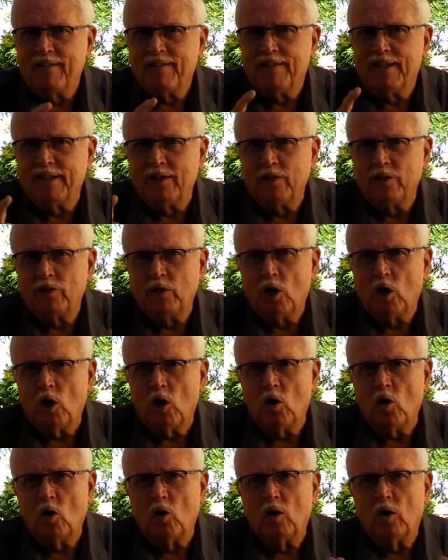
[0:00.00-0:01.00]
that
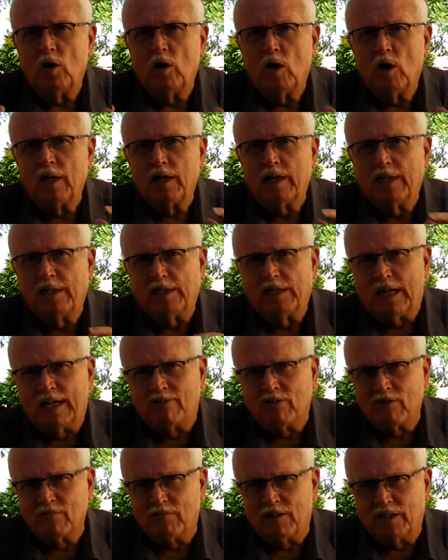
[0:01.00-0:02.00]
no
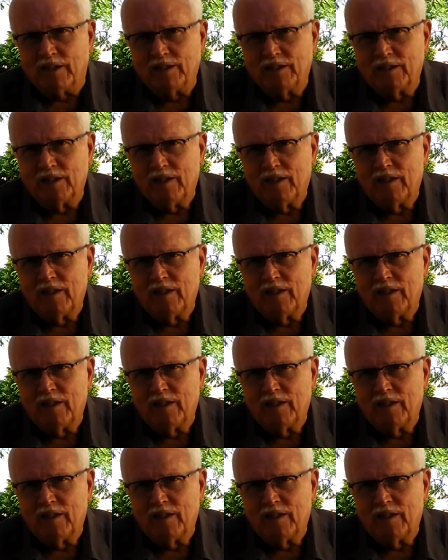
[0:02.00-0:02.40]
government